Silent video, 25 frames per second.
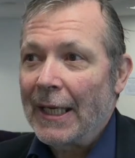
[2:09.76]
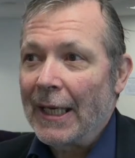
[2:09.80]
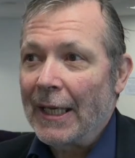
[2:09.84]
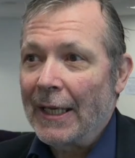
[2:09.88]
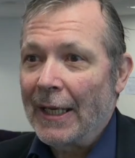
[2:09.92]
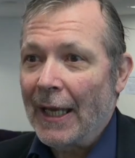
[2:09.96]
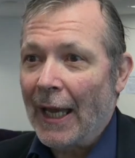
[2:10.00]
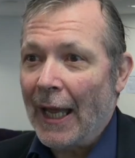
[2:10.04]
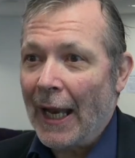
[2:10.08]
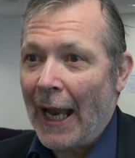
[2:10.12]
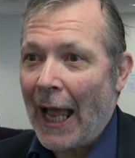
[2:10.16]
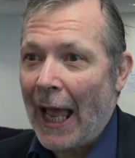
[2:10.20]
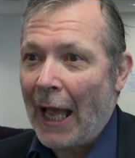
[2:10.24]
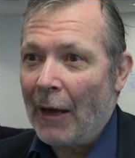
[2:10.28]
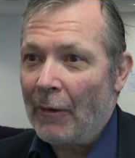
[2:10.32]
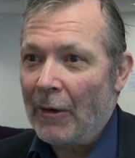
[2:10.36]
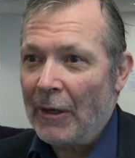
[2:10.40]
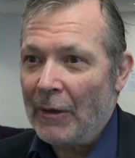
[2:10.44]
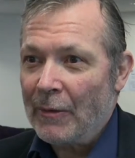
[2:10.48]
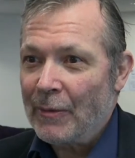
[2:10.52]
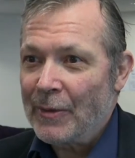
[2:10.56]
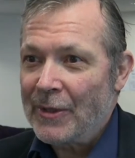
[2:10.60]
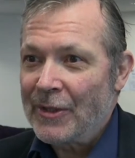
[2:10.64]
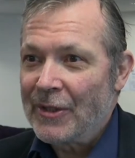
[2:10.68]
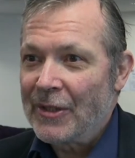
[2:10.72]
in how
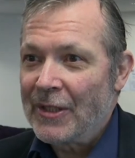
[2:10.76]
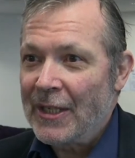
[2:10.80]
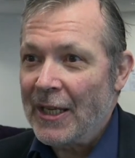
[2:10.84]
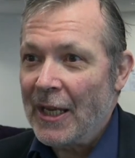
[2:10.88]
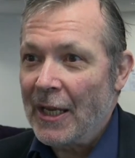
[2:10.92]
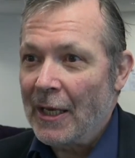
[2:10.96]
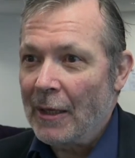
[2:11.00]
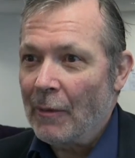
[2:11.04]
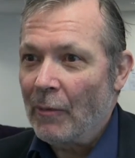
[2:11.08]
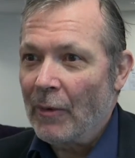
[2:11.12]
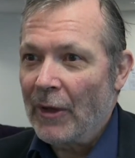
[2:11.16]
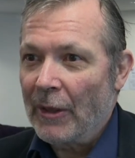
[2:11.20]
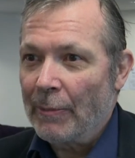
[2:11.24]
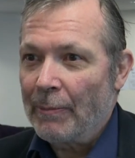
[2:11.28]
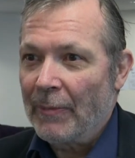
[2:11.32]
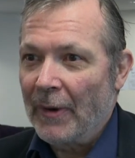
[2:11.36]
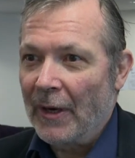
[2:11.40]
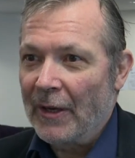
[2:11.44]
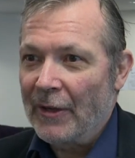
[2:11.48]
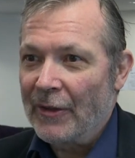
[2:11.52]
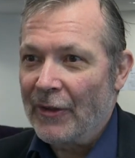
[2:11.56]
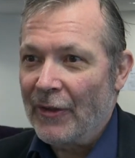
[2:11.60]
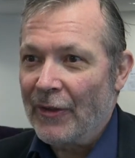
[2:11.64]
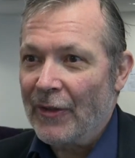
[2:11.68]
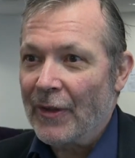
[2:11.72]
it was dealing with
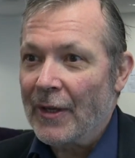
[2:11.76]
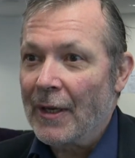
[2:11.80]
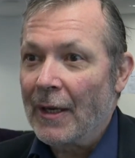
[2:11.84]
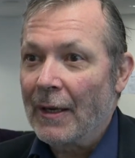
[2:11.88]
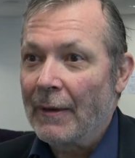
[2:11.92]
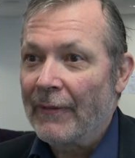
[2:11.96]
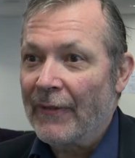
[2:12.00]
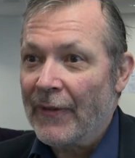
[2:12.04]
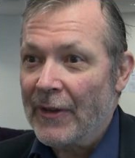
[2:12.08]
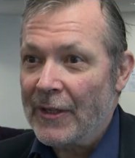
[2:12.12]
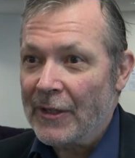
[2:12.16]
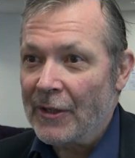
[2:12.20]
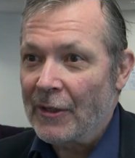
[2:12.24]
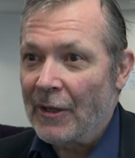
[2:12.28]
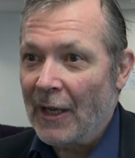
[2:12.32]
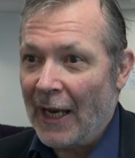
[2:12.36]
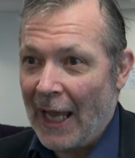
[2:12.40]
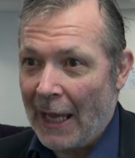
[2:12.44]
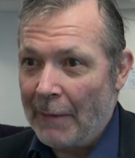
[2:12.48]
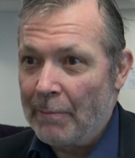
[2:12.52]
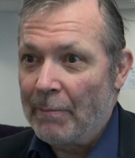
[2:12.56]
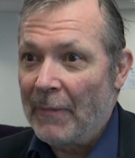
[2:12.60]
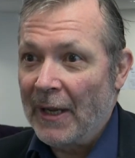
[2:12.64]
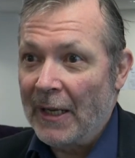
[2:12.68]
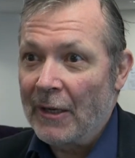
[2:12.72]
both the
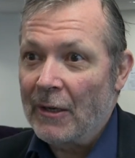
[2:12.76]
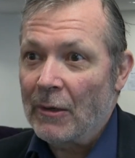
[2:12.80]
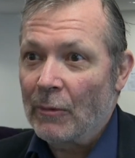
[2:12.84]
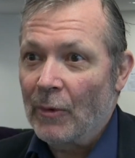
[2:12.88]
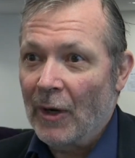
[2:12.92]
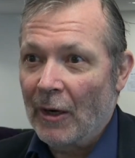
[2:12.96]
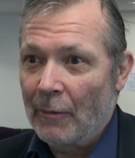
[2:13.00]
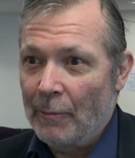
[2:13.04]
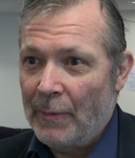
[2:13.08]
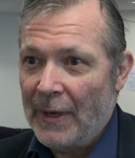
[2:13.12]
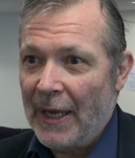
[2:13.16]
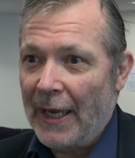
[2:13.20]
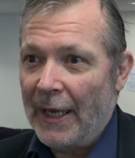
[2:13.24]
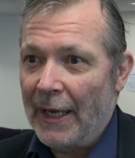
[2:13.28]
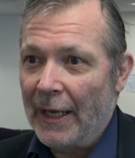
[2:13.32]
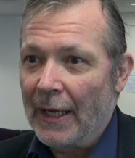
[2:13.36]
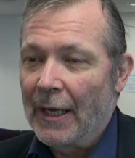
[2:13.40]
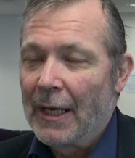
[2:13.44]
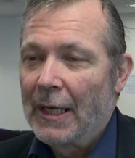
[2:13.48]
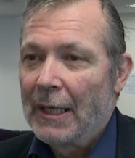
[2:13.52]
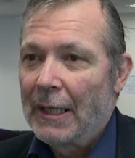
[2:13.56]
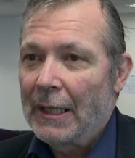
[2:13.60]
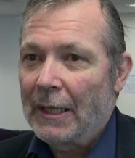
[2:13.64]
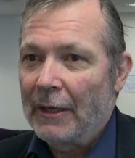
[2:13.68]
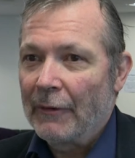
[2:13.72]
physical and mental well-being
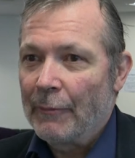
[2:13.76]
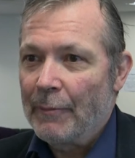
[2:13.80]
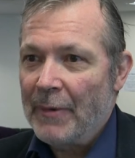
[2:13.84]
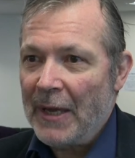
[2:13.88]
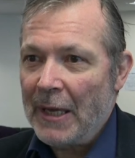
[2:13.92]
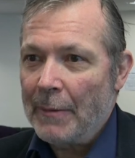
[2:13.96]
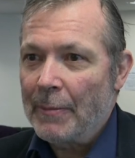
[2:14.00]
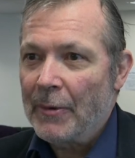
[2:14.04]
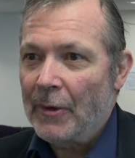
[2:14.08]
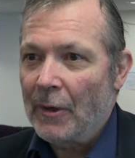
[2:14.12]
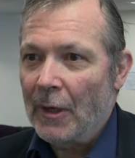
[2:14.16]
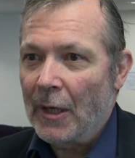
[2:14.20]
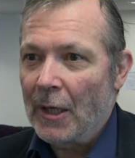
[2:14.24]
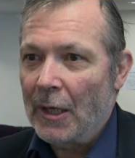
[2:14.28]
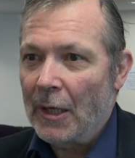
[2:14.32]
of people